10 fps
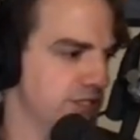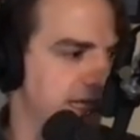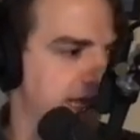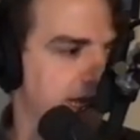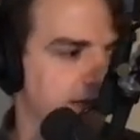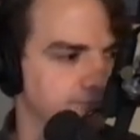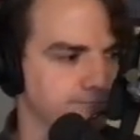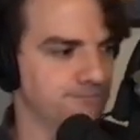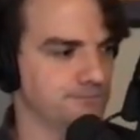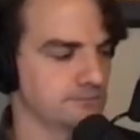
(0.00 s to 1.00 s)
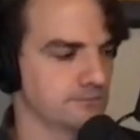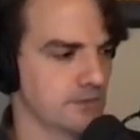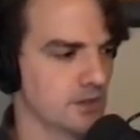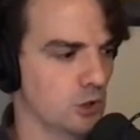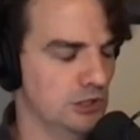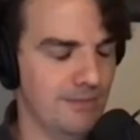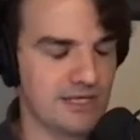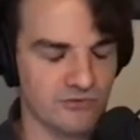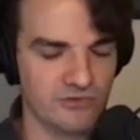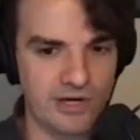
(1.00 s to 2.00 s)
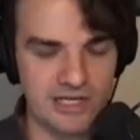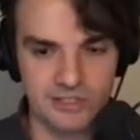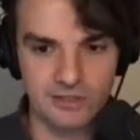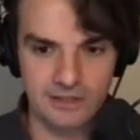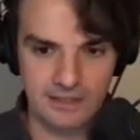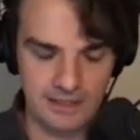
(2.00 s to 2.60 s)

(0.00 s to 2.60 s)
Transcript: a Kotlin-based configuration.